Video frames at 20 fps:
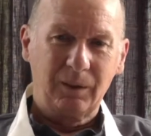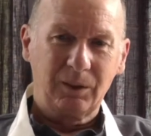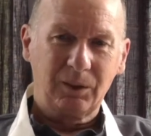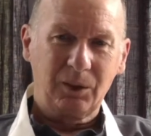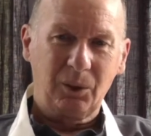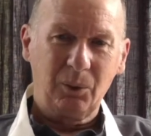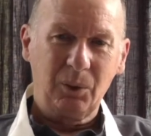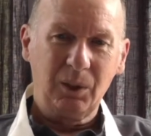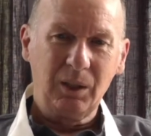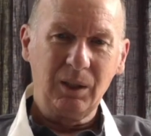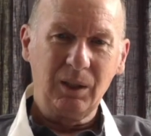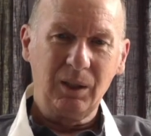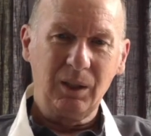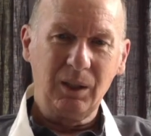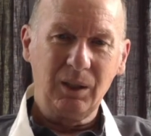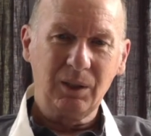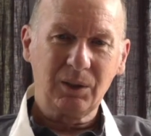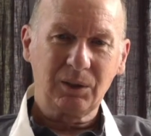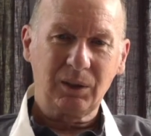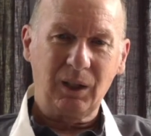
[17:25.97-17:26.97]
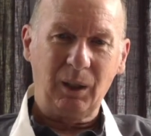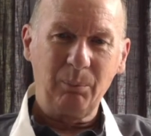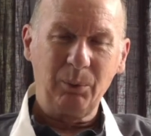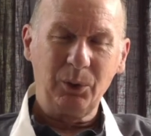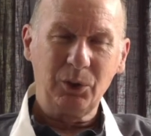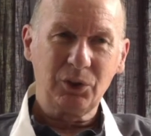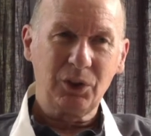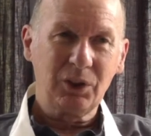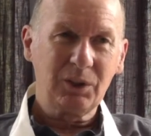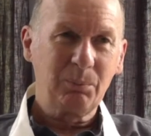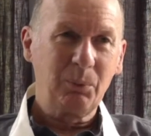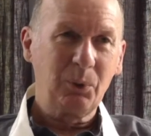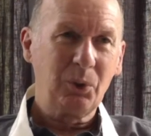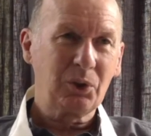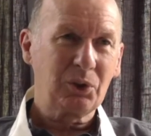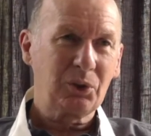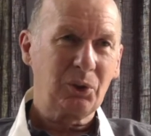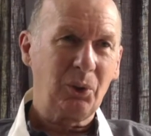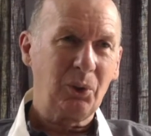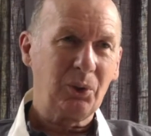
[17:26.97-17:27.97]
So he, he established his
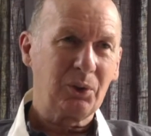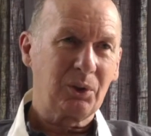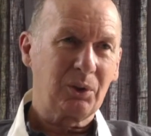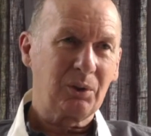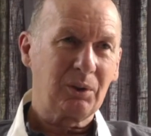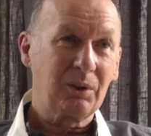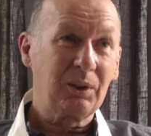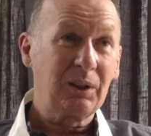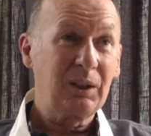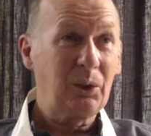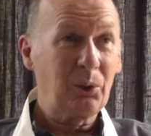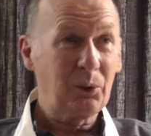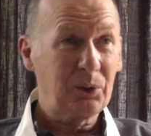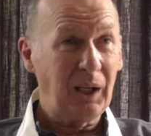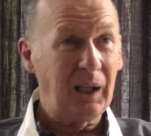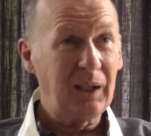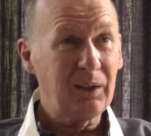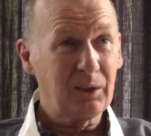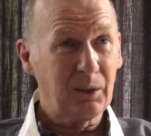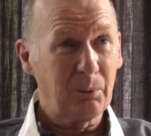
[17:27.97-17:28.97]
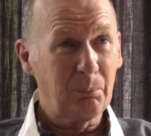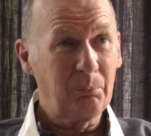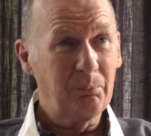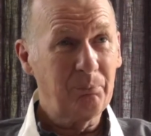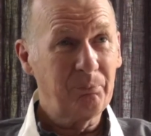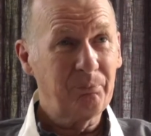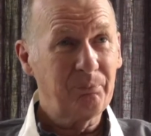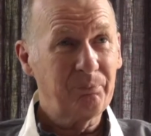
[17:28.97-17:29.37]
Buddhist order and he ordained them.